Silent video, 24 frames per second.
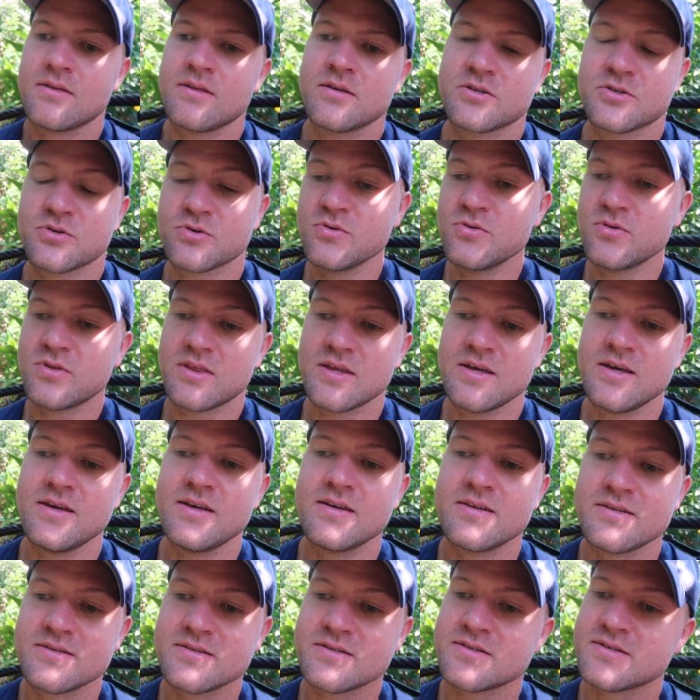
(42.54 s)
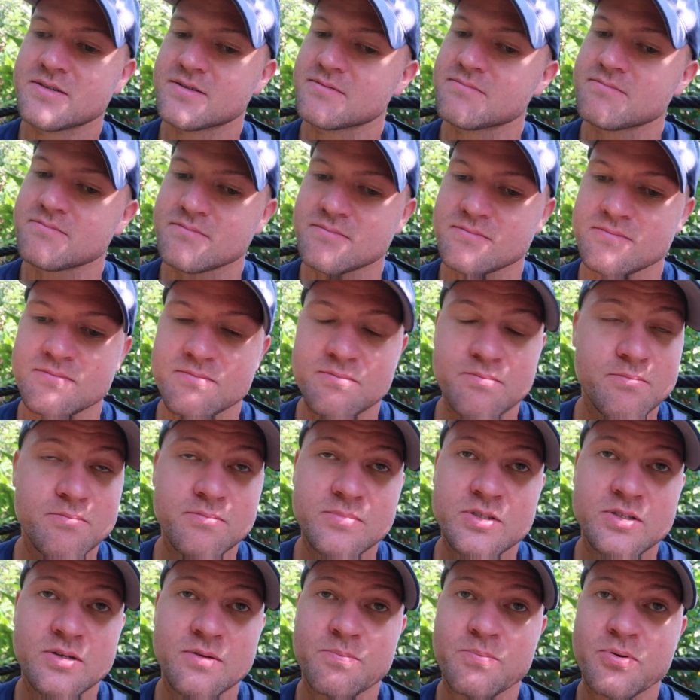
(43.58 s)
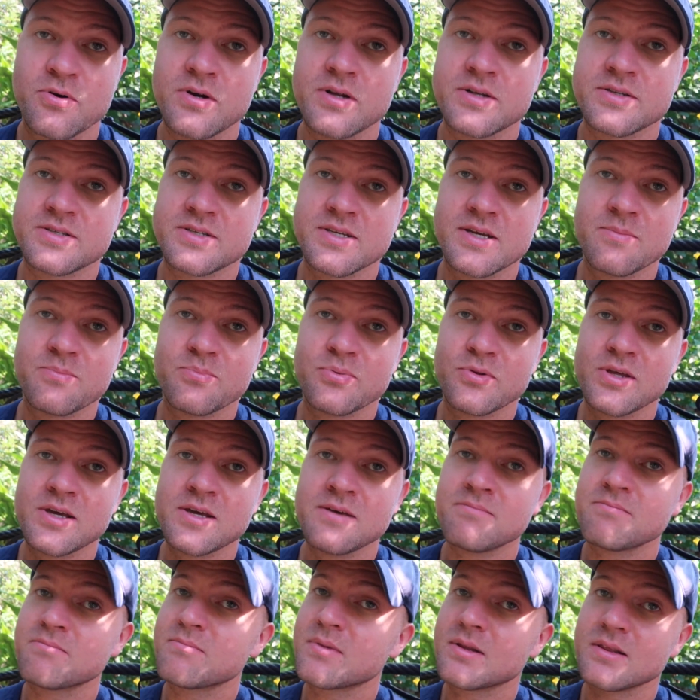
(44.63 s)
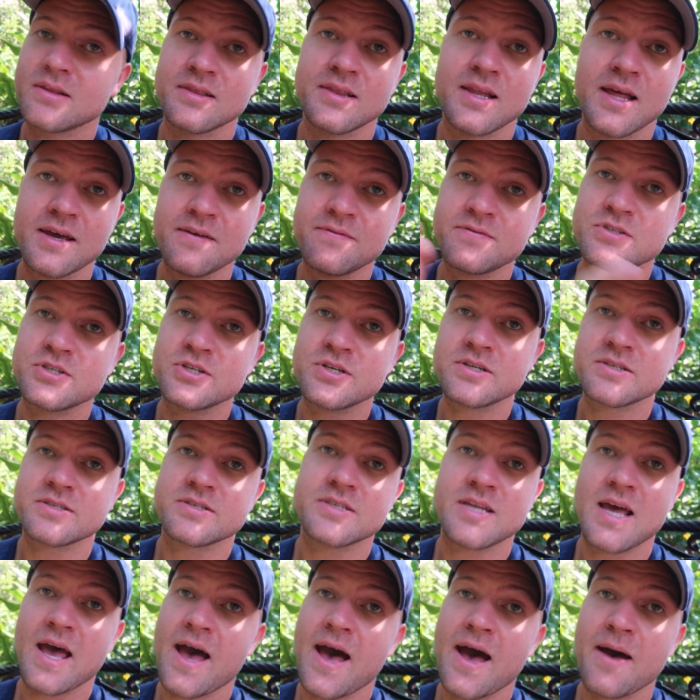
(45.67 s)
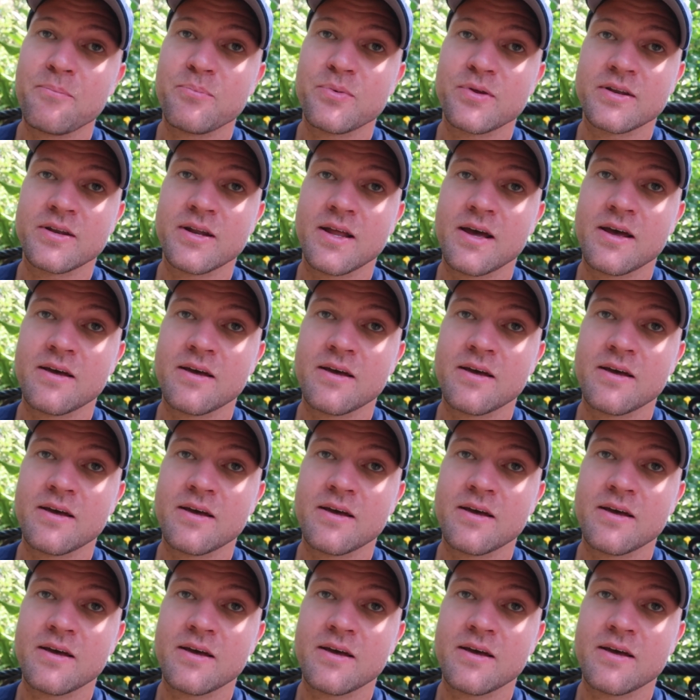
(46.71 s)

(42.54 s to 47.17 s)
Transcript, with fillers: The truth is, to put it simply, life just happened.